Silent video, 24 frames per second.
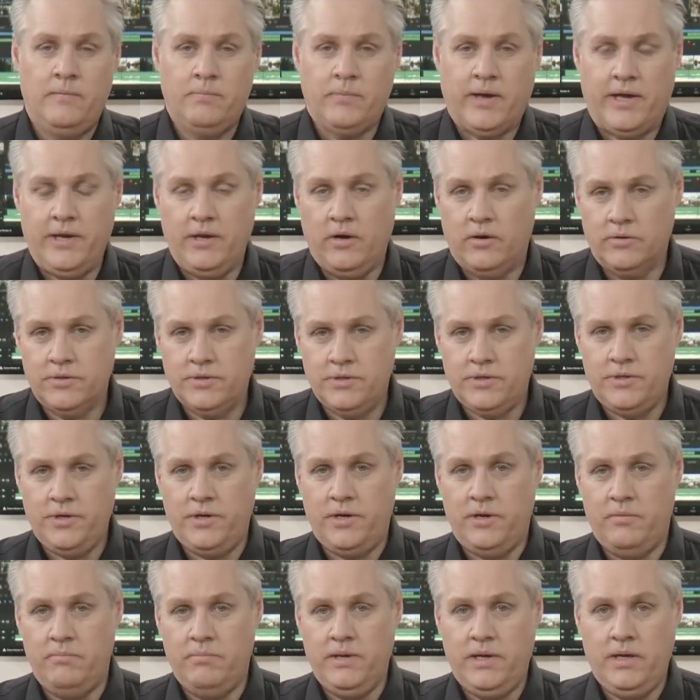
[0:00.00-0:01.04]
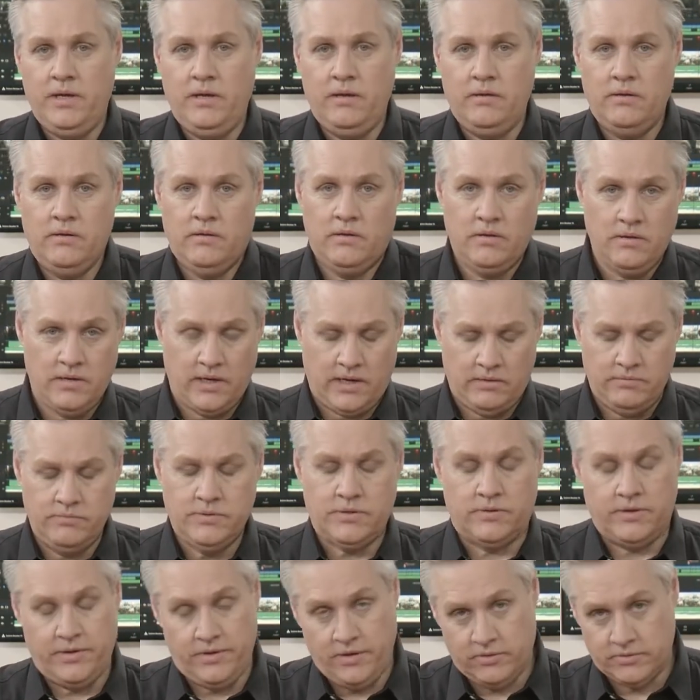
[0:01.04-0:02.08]
And the Ultra Studio Mini, the
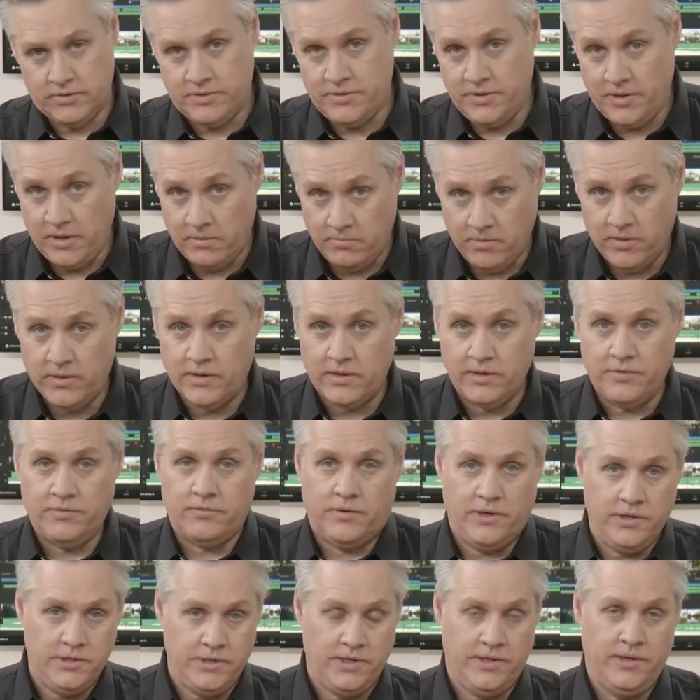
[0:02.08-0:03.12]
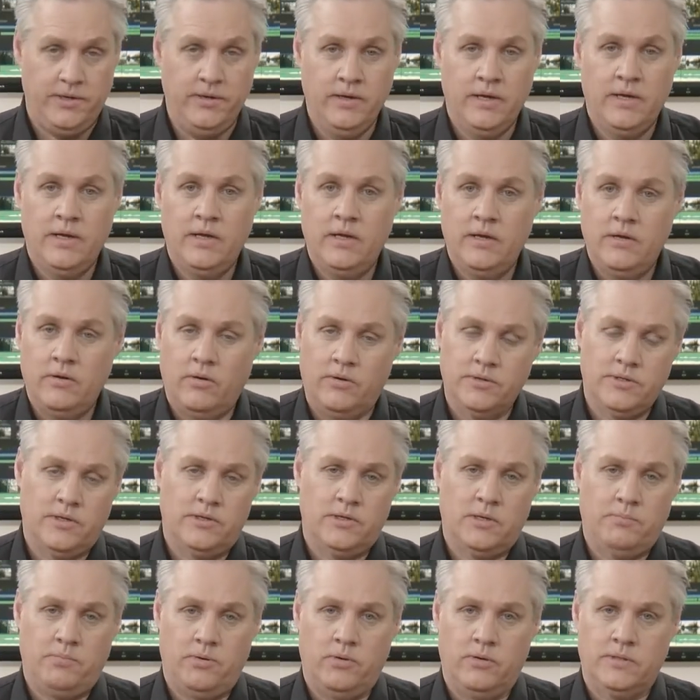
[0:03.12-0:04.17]
Ultra Studio Monitor 3G also
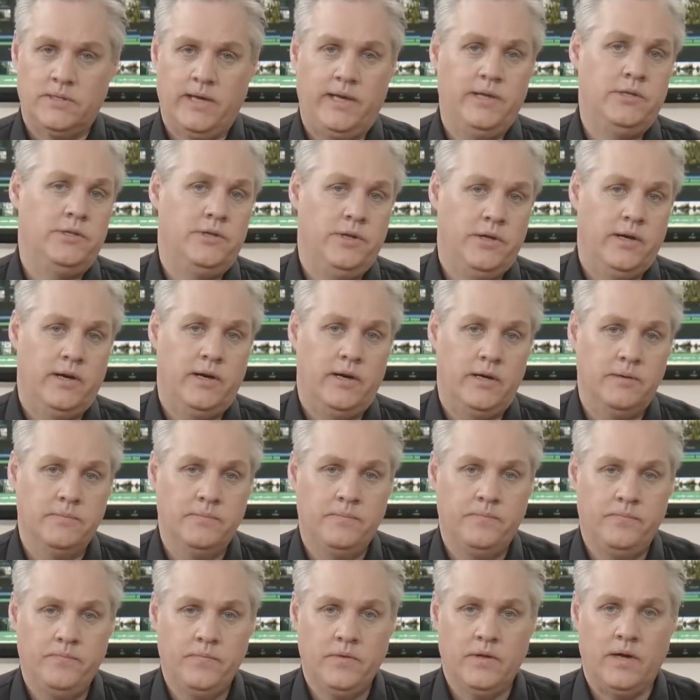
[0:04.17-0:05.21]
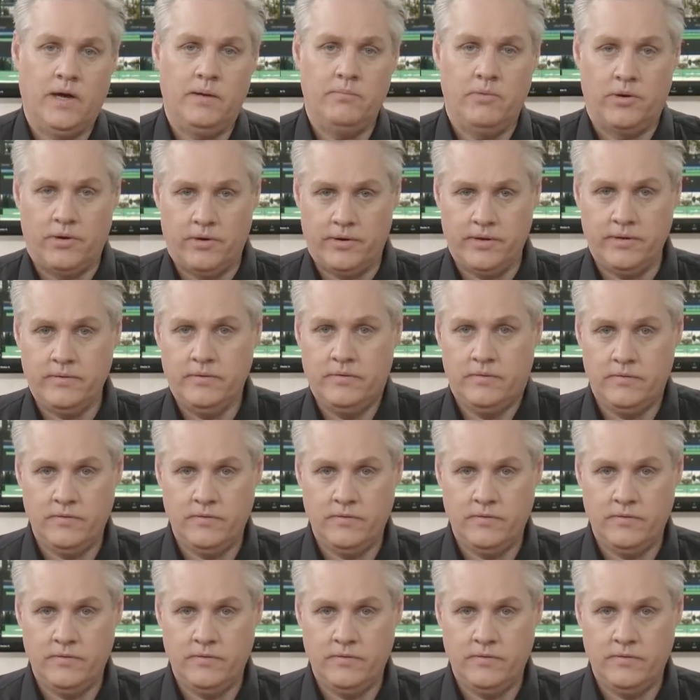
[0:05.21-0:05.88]
supports HDR monitoring.